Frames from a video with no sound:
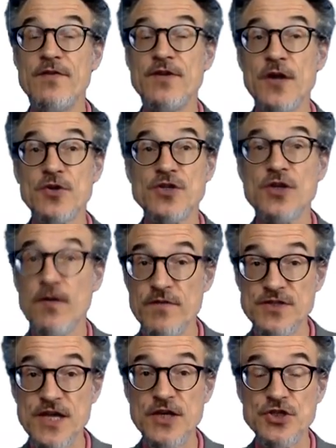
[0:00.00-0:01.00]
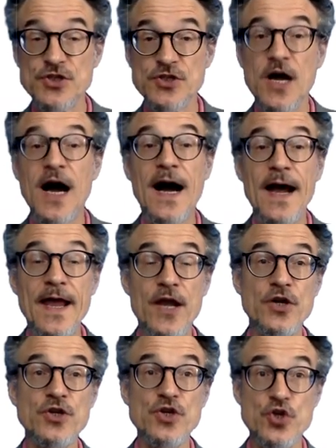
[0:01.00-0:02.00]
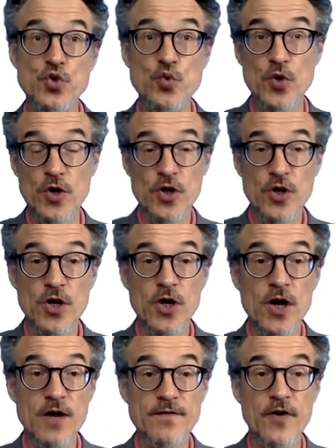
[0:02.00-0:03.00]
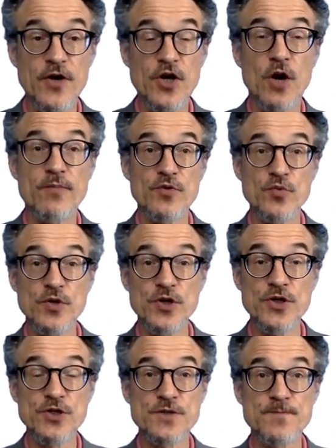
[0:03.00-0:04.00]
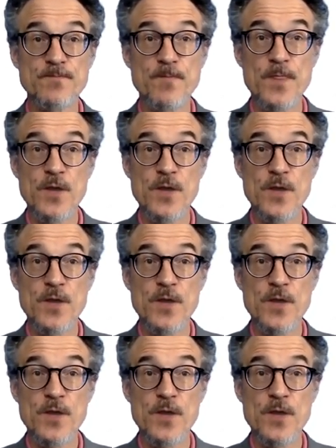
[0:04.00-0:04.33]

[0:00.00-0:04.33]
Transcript: If you notice conversation, I and you are very common words.